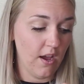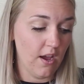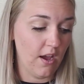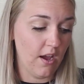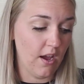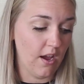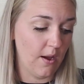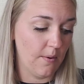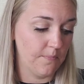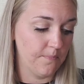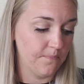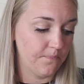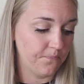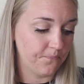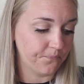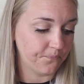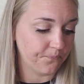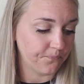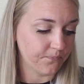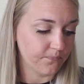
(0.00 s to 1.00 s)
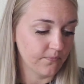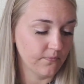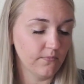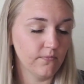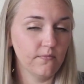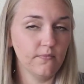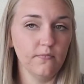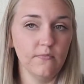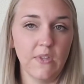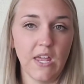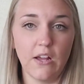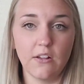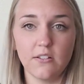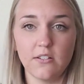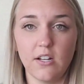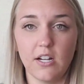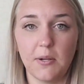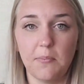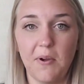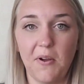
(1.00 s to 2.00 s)
Now let's
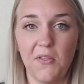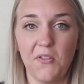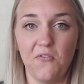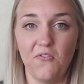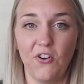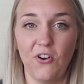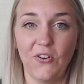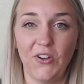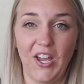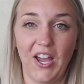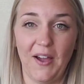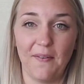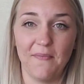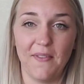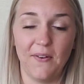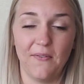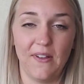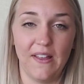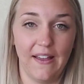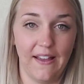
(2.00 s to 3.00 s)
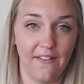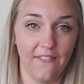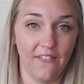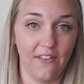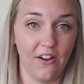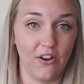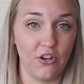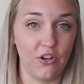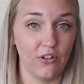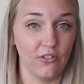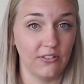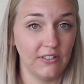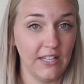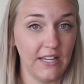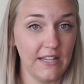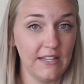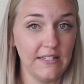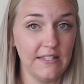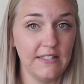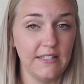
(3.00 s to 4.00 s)
talk about the vocab that we have on your
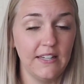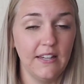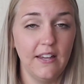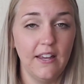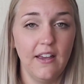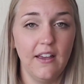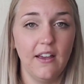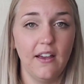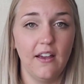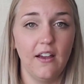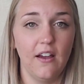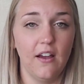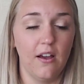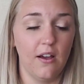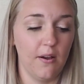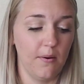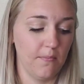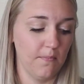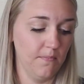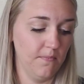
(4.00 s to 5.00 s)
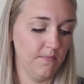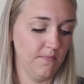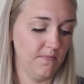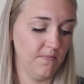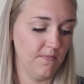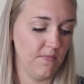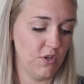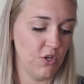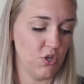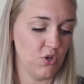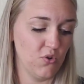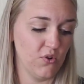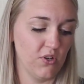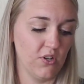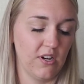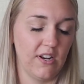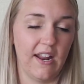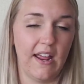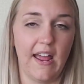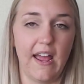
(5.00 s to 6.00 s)
list. You
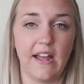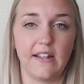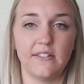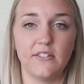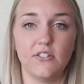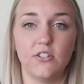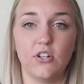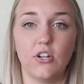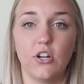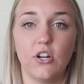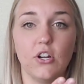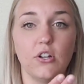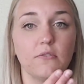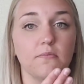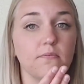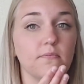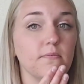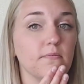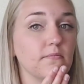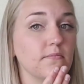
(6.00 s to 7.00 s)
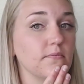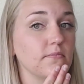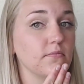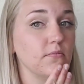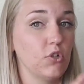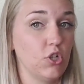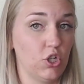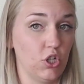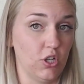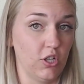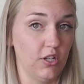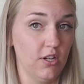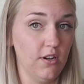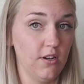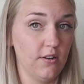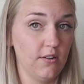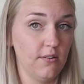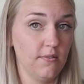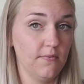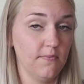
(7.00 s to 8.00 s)
could answer good,
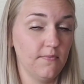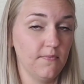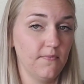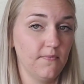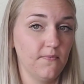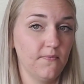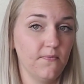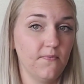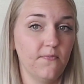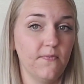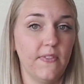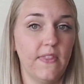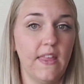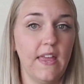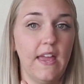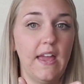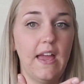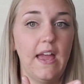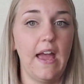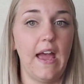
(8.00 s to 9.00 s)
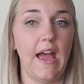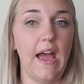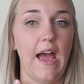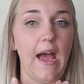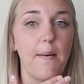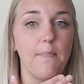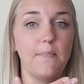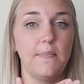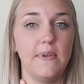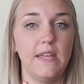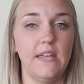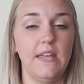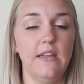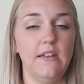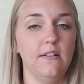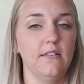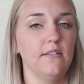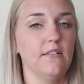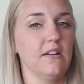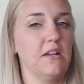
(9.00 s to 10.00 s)
happy.
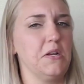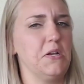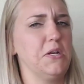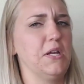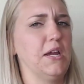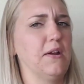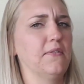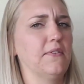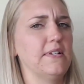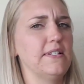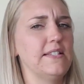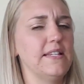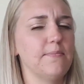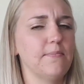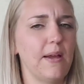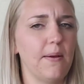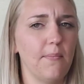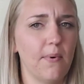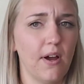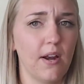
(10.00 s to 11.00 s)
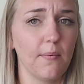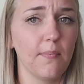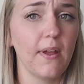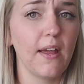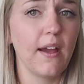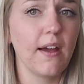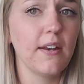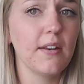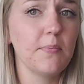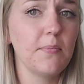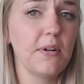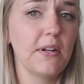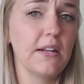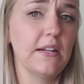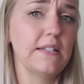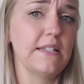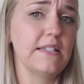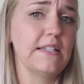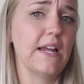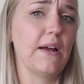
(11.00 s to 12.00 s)
You can't really see my bottom hand, but
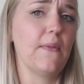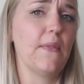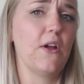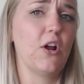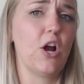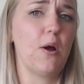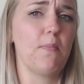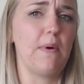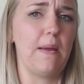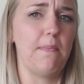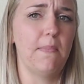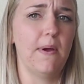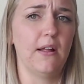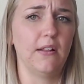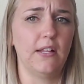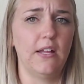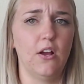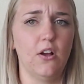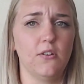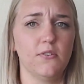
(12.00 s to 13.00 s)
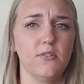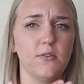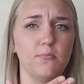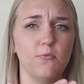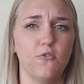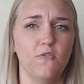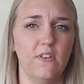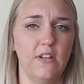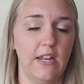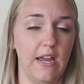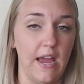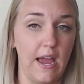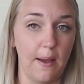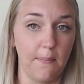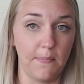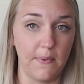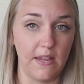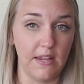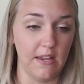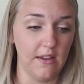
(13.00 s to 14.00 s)
it's down there on my belly, also moving,
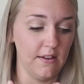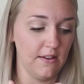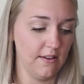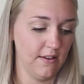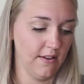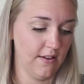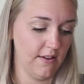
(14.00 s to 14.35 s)
happy.